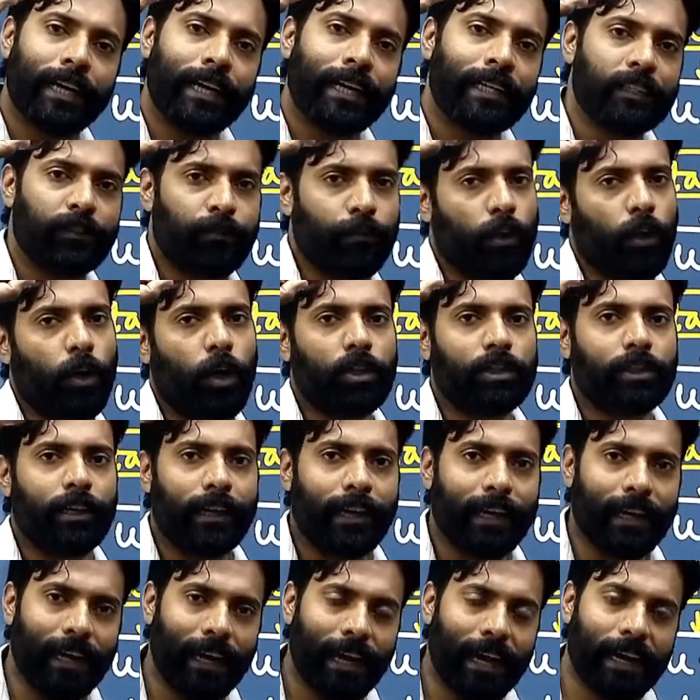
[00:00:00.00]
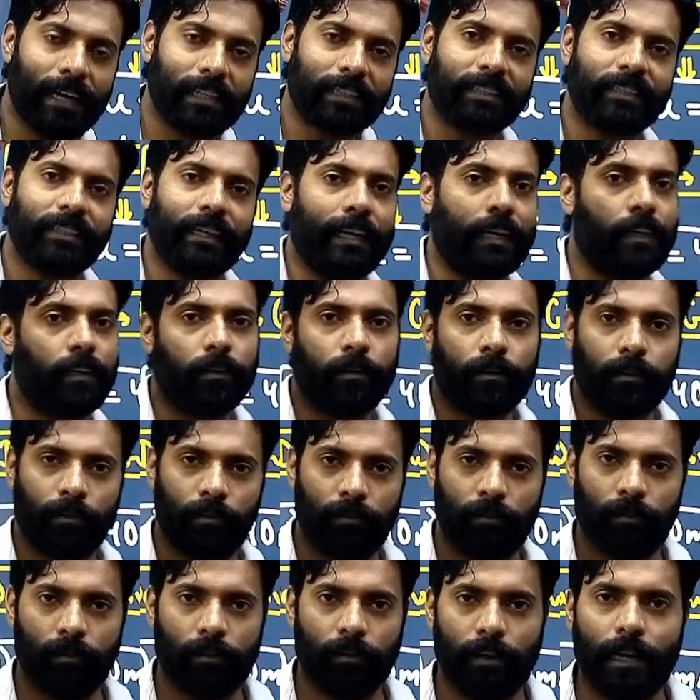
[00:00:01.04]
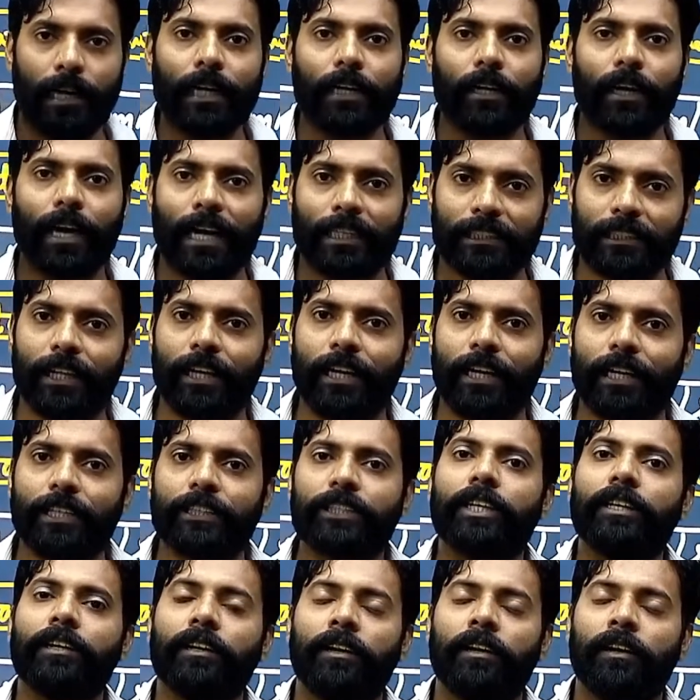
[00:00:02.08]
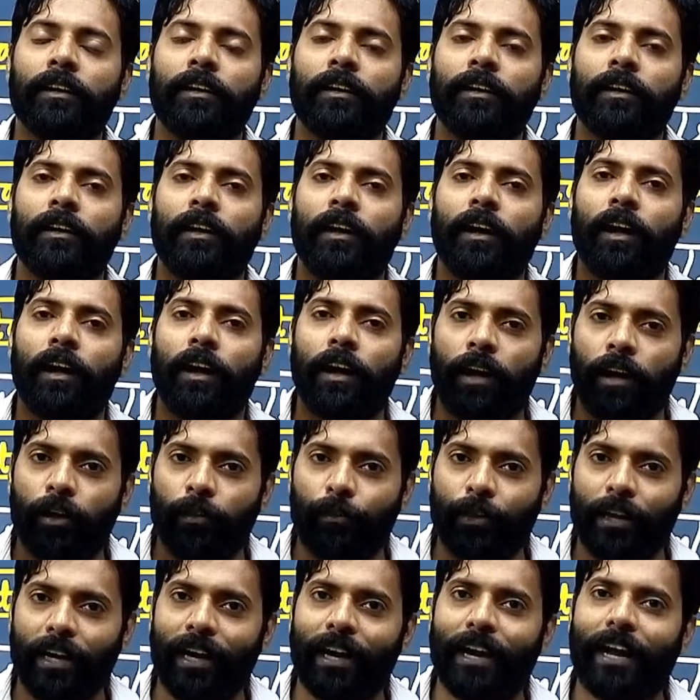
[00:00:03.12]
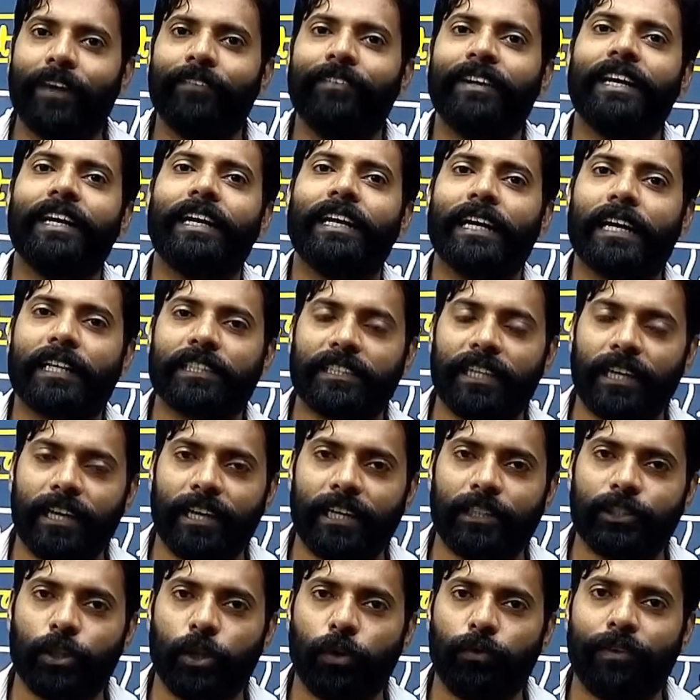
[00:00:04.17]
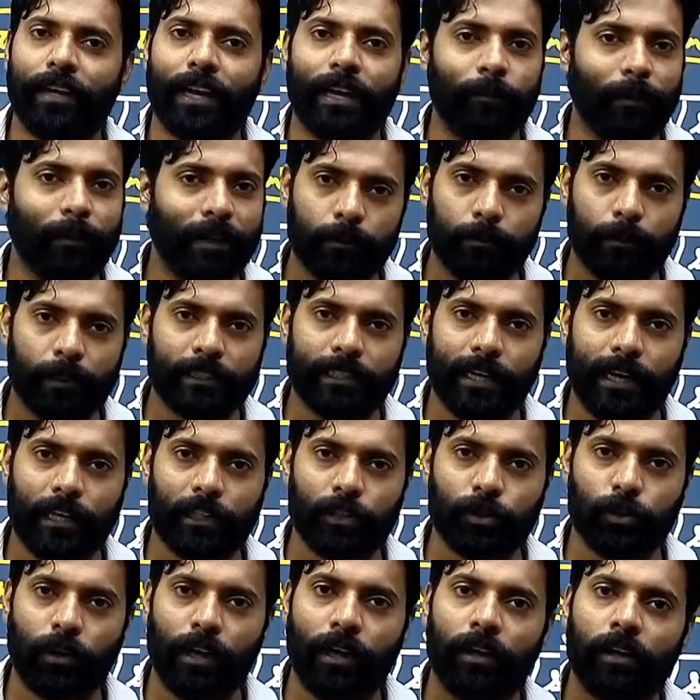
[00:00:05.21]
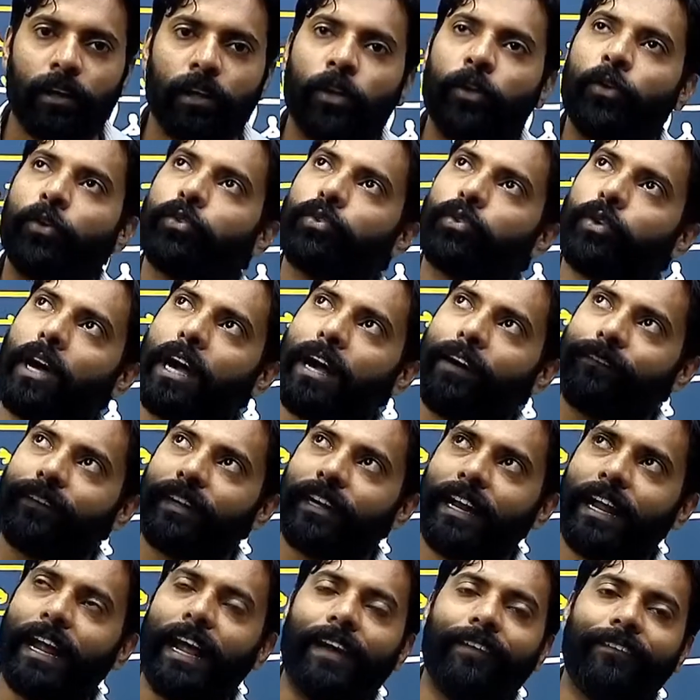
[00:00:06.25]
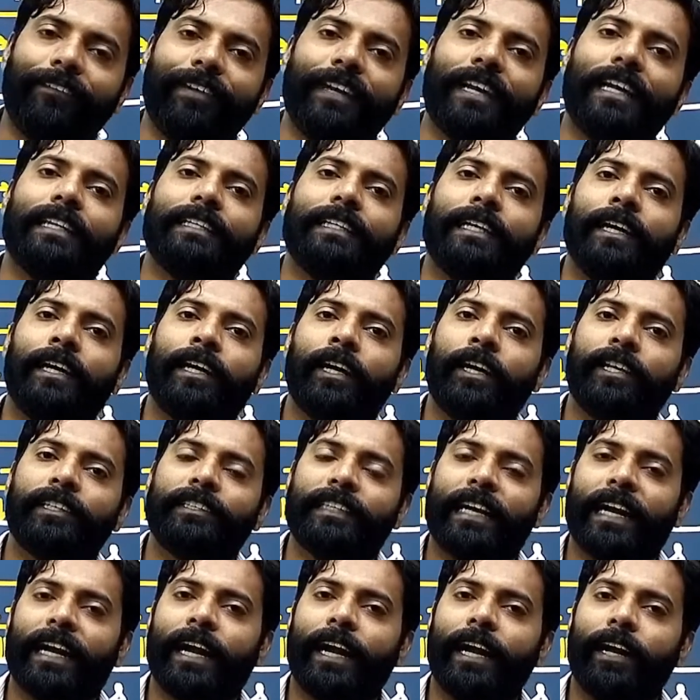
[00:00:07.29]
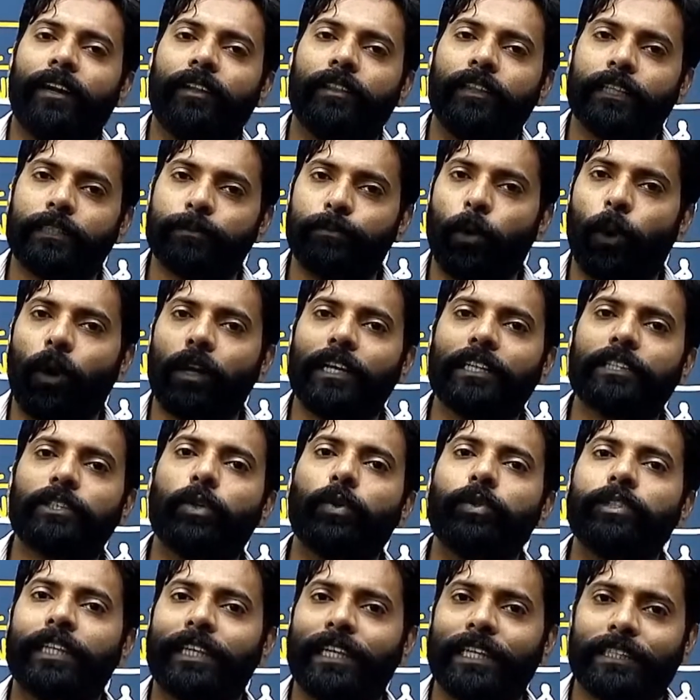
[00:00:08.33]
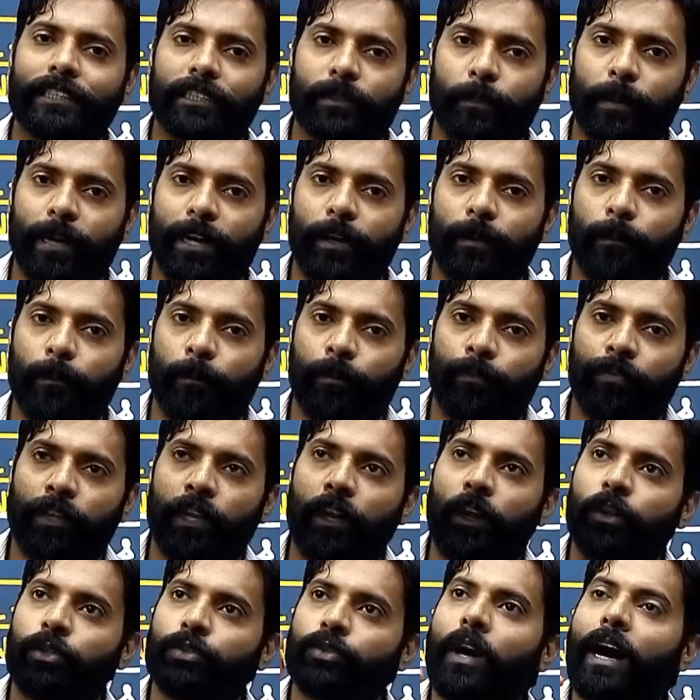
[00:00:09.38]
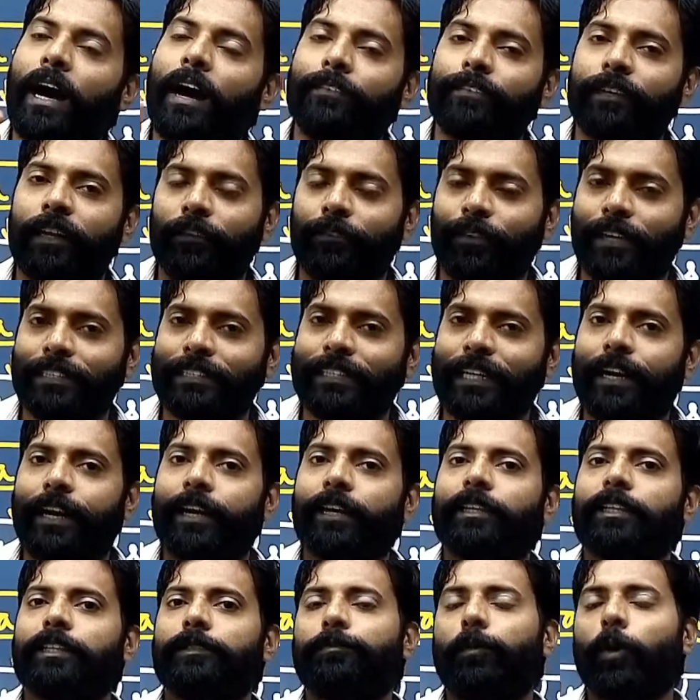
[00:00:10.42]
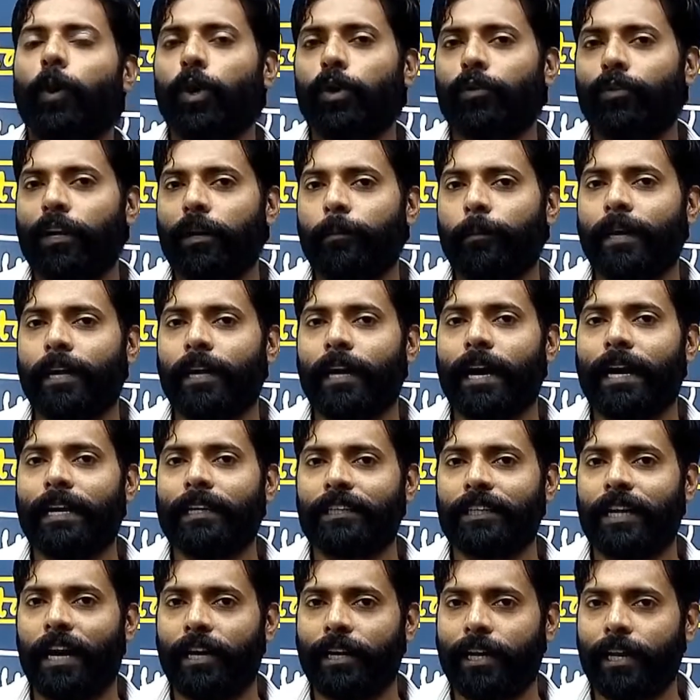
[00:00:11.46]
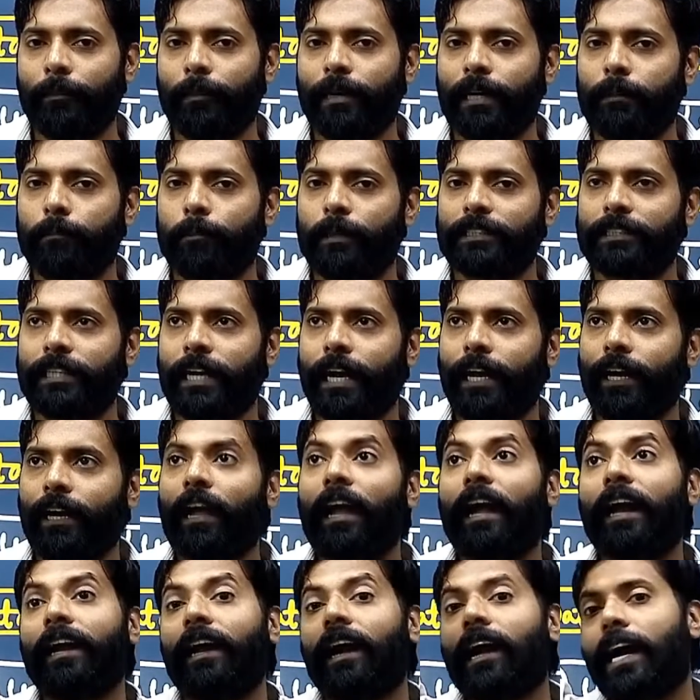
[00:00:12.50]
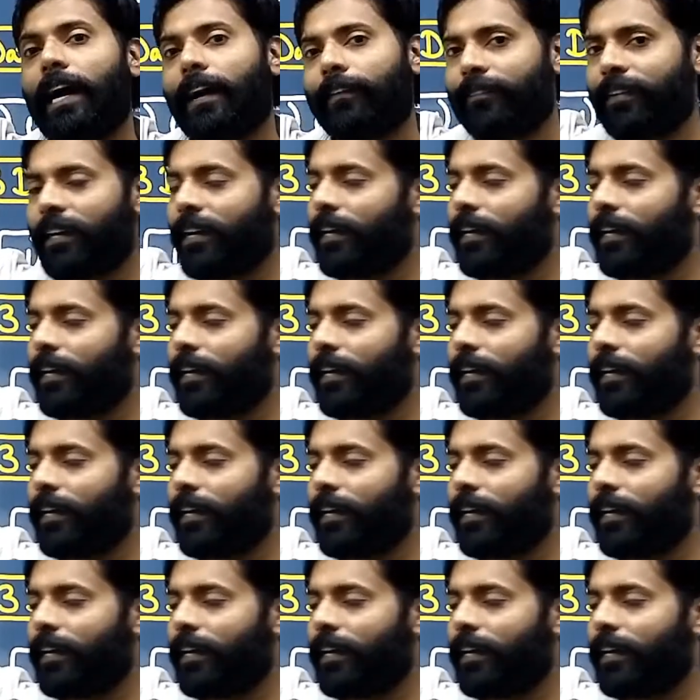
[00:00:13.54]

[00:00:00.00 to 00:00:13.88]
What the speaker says: its velocity as 10, right? Acceleration, we are having deceleration of 10 meter per second square. So after every second this ball is losing its speed. So after 1 second this ball will be at 30 meter per second, and after